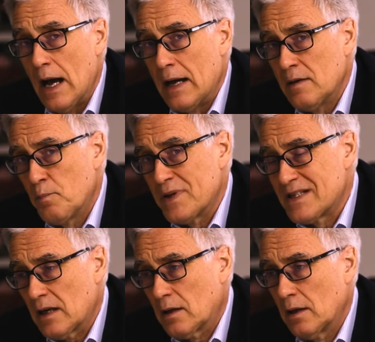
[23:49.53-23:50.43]
And in
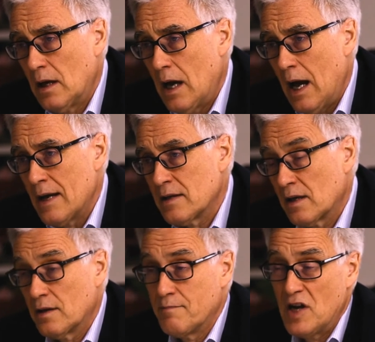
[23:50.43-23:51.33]
particular, I
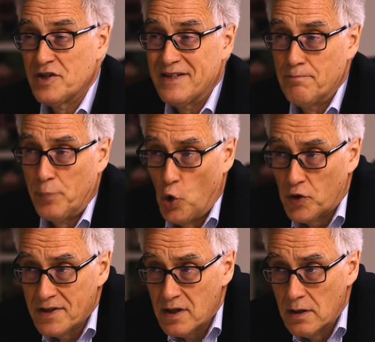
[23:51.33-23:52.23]
think the most
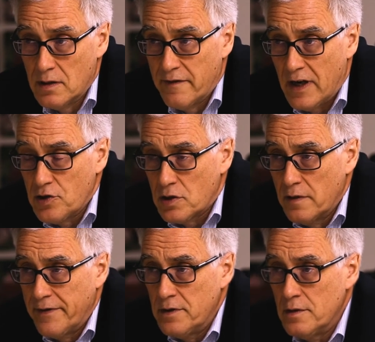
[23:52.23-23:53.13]
important innovation
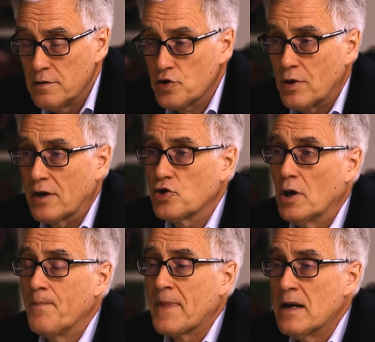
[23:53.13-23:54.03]
of the new
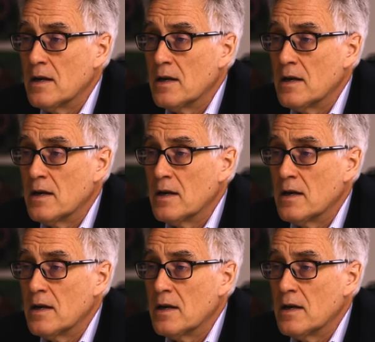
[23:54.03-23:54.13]
structure